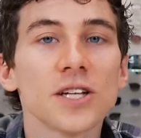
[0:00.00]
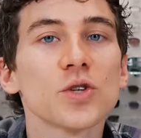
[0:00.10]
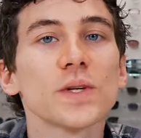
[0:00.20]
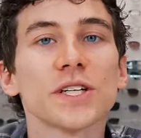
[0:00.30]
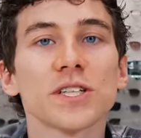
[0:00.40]

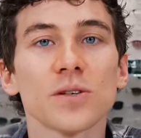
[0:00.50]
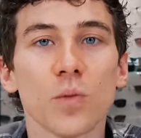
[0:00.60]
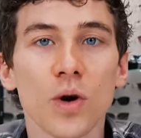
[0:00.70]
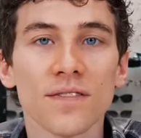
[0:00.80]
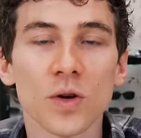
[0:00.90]
switching to
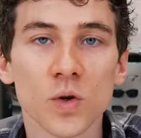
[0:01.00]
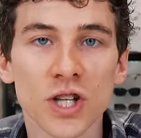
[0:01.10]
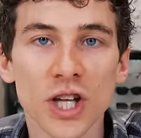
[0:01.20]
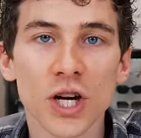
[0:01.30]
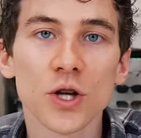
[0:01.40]
more of the
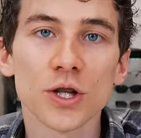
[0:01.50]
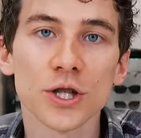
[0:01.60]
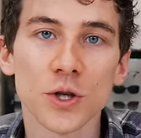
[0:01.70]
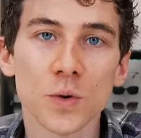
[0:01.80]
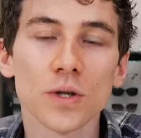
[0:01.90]
single
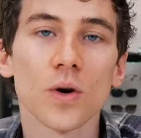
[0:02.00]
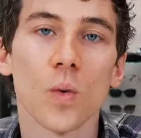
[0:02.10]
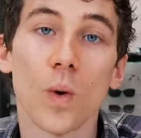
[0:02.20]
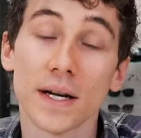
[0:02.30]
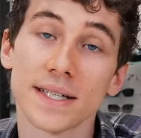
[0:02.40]
use
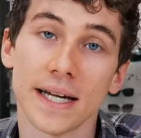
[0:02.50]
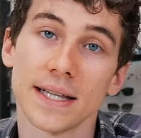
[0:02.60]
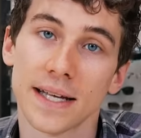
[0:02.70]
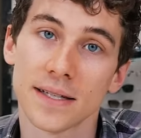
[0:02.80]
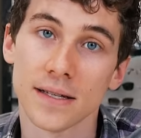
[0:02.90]
one day
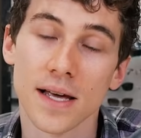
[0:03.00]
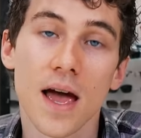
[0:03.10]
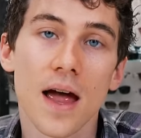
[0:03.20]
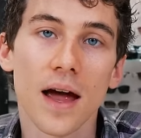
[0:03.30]
lenses,